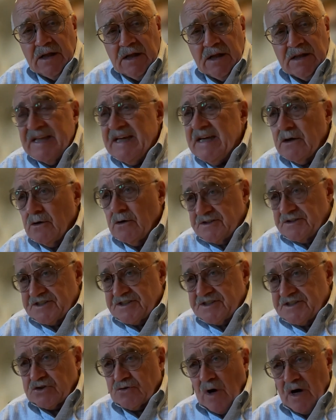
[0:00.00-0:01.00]
legal
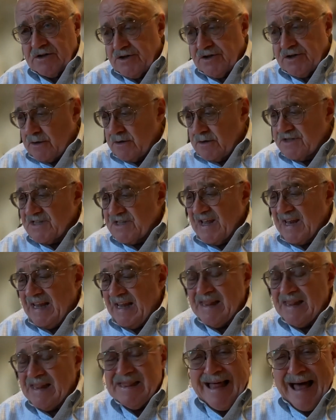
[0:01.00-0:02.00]
structures that
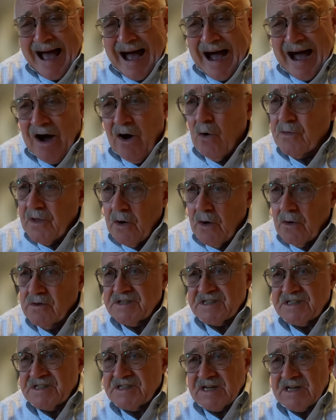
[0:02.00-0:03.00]
allow
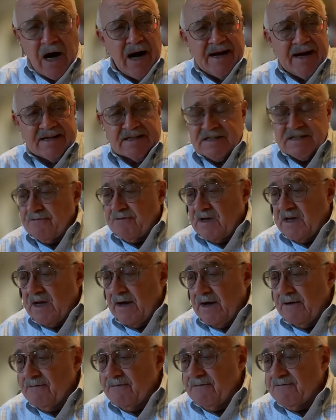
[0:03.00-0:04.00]
those kinds of
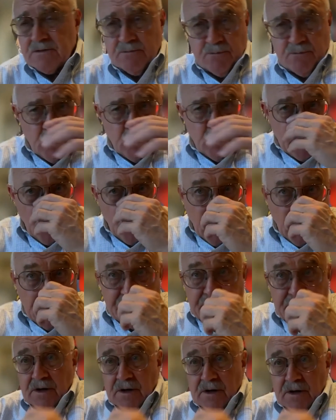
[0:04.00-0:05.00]
gifts with all
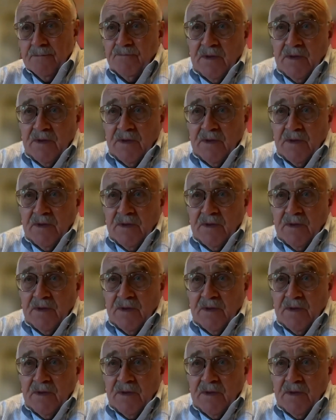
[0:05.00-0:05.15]
the